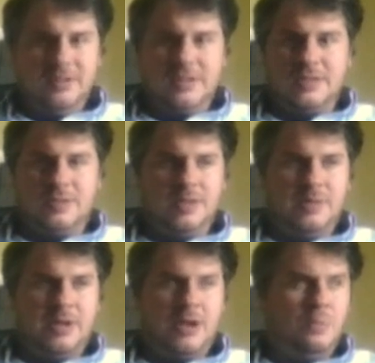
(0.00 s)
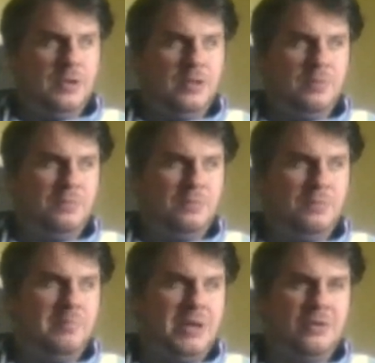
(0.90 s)
It's really about helping them
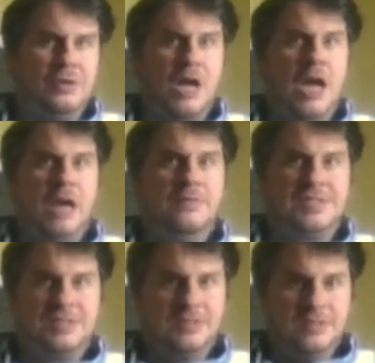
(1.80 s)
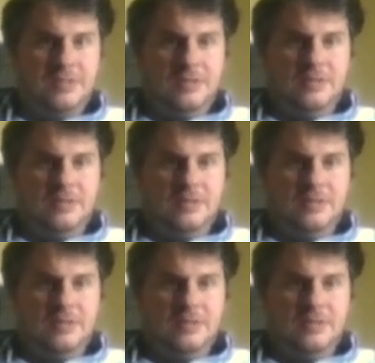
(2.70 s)
have better lives.